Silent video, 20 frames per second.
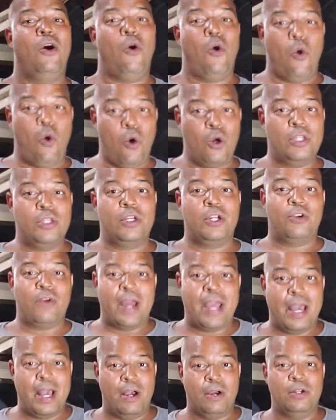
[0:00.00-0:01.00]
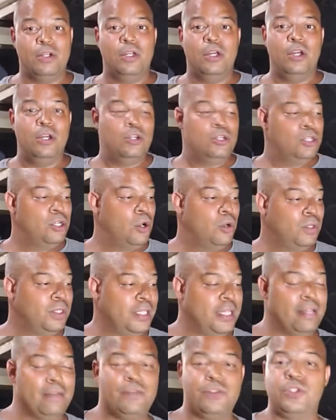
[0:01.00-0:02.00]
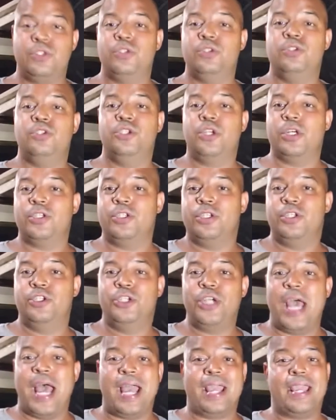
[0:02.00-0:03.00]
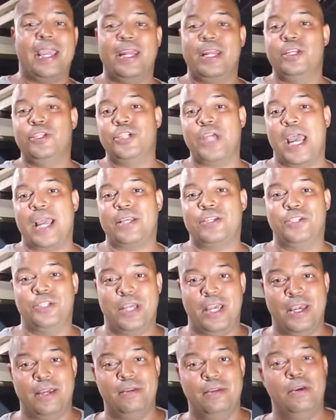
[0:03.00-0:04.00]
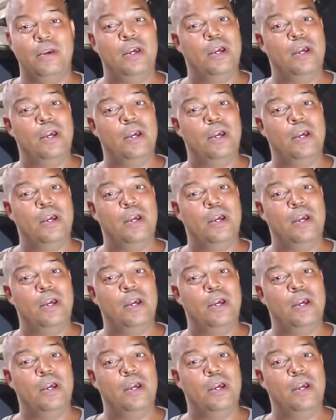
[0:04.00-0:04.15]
On the ground, no lifts, just a jack and a jack stand.